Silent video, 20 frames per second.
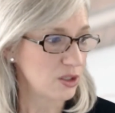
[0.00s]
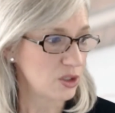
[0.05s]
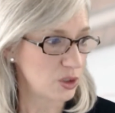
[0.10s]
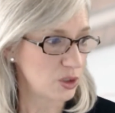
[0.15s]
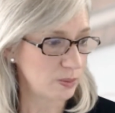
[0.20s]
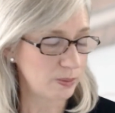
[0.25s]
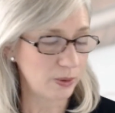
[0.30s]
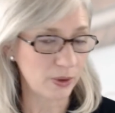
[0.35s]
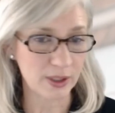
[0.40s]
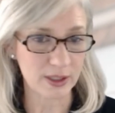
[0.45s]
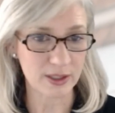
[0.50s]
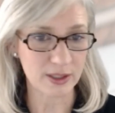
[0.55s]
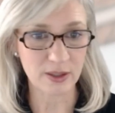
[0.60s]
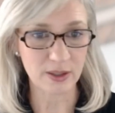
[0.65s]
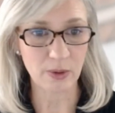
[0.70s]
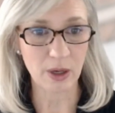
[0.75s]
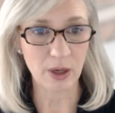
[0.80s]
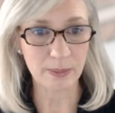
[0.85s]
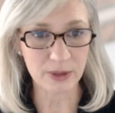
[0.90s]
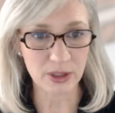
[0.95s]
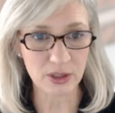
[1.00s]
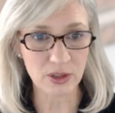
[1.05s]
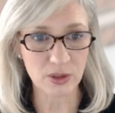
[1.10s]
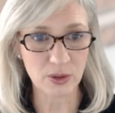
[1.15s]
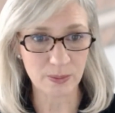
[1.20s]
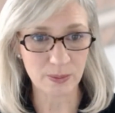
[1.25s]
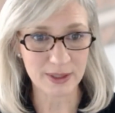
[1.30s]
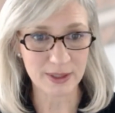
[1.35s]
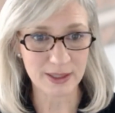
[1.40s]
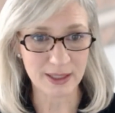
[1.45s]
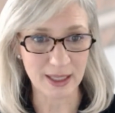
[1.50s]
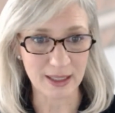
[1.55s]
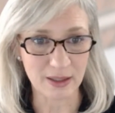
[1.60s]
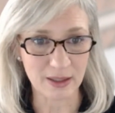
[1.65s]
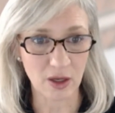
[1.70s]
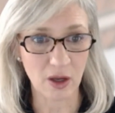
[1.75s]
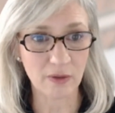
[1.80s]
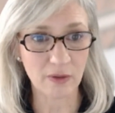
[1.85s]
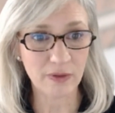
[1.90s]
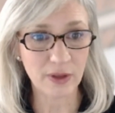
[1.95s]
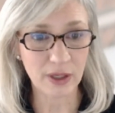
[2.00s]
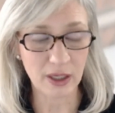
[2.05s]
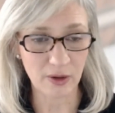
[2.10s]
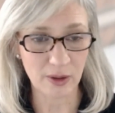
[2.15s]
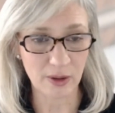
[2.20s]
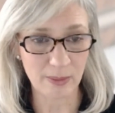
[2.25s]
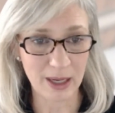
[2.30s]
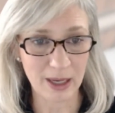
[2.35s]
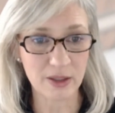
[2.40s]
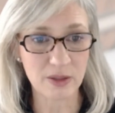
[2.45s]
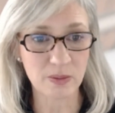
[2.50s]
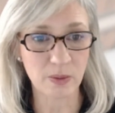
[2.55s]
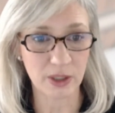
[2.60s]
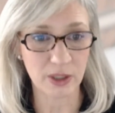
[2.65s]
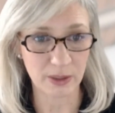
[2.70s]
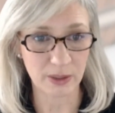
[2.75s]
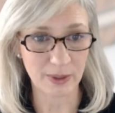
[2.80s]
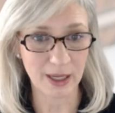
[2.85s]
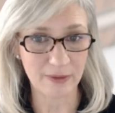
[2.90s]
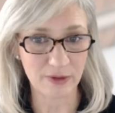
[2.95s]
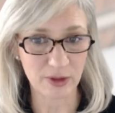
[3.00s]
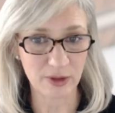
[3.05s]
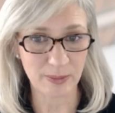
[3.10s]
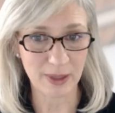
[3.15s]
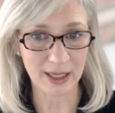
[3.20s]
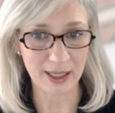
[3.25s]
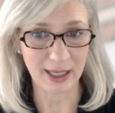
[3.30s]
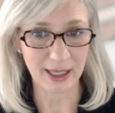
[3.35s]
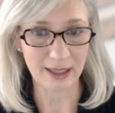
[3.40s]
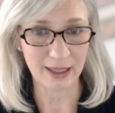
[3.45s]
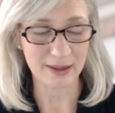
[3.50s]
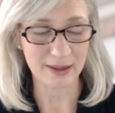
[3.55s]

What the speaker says: 2 points, so up to 2% of the loan amount is what you would have to pay to get